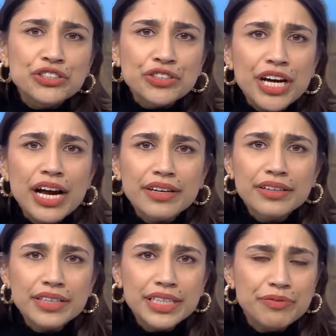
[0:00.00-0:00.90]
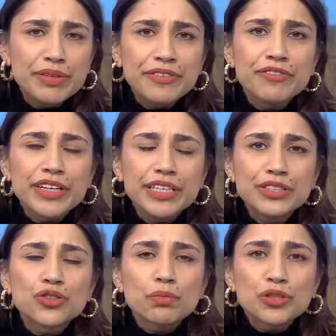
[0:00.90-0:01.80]
Sunak, he, he, he
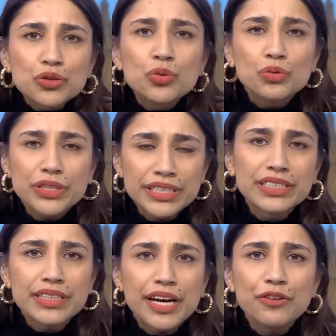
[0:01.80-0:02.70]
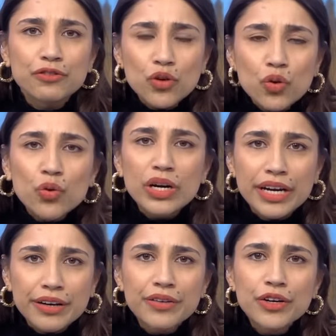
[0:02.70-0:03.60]
stopped short yesterday of
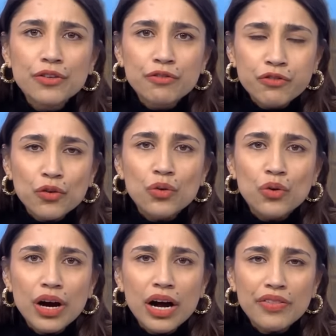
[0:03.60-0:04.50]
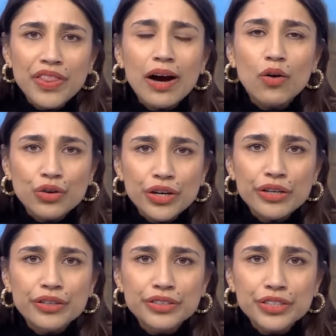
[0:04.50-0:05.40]
calling for uh, that
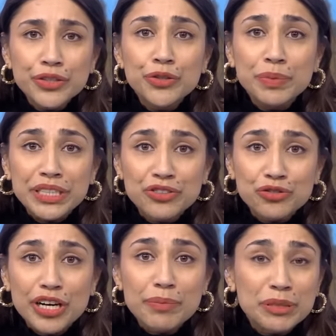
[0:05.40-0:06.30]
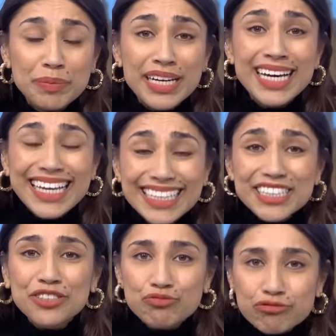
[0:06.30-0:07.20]
honour to be stripped, but
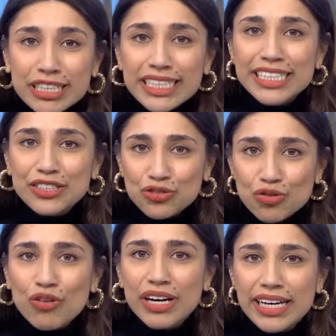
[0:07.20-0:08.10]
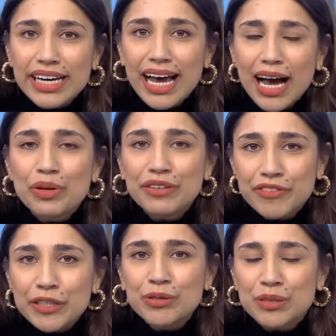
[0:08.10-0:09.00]
hinted really strongly at how he
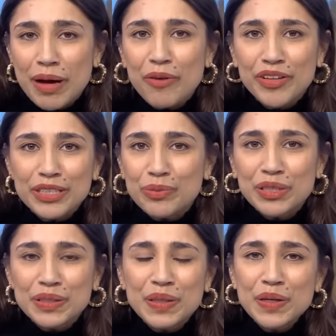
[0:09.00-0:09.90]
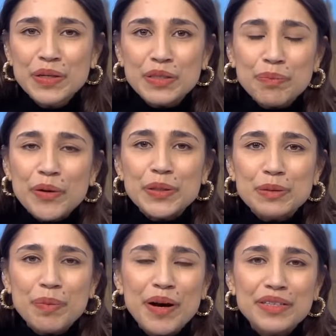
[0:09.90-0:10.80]
feels about this when his
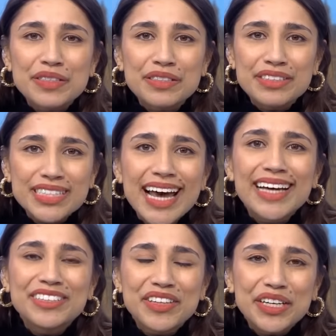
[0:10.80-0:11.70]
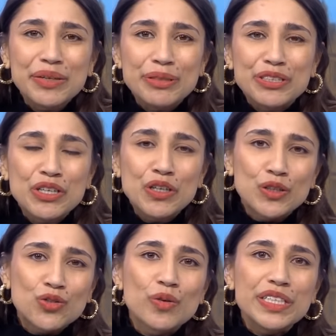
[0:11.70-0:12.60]
spokesperson said that he would
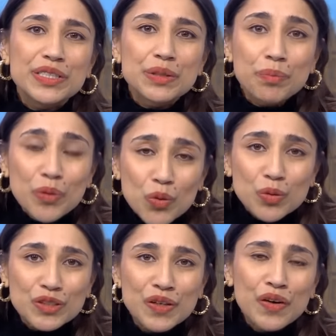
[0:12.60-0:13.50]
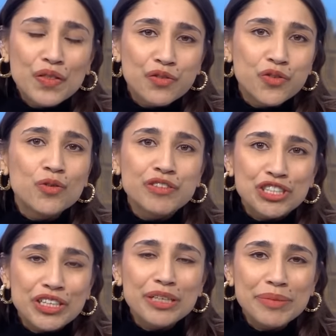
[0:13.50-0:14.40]
strongly support the
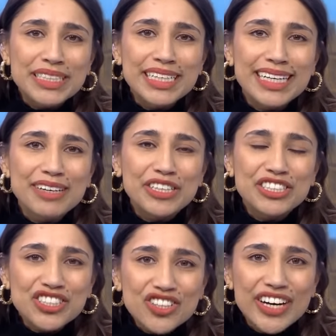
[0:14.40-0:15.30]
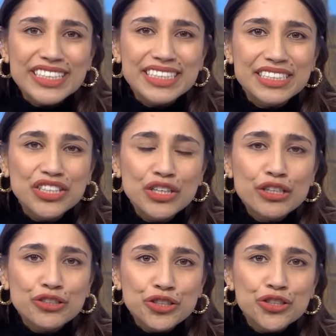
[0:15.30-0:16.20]
Forfeiture Committee if it decided
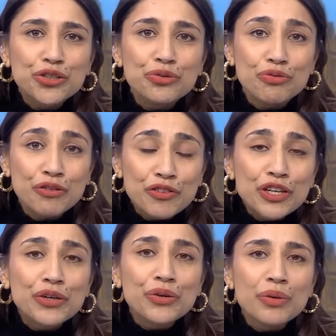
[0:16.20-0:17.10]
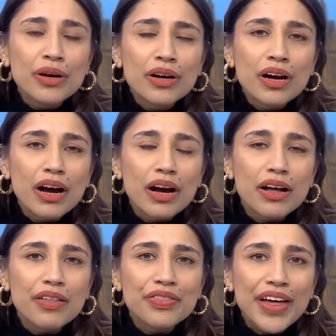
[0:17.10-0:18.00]
to review
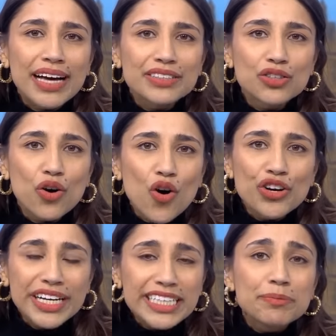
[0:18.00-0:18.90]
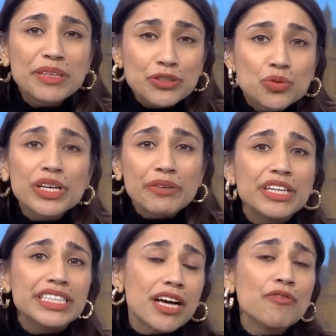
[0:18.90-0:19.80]
uh, that honour. He's been talking
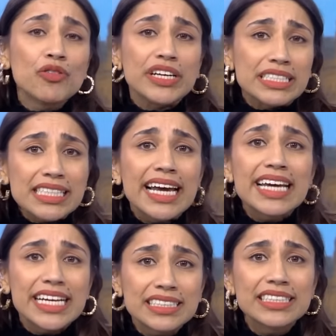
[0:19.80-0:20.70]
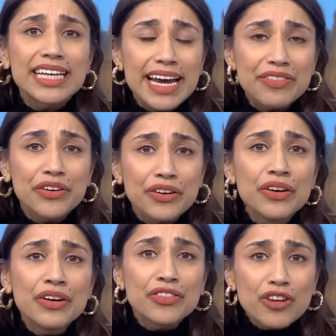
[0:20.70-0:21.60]
really tough on this, saying yesterday that
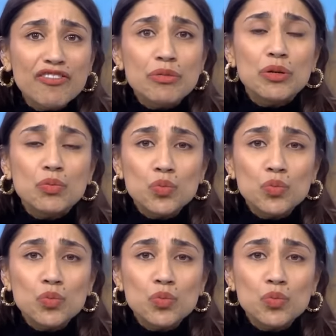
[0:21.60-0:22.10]
the government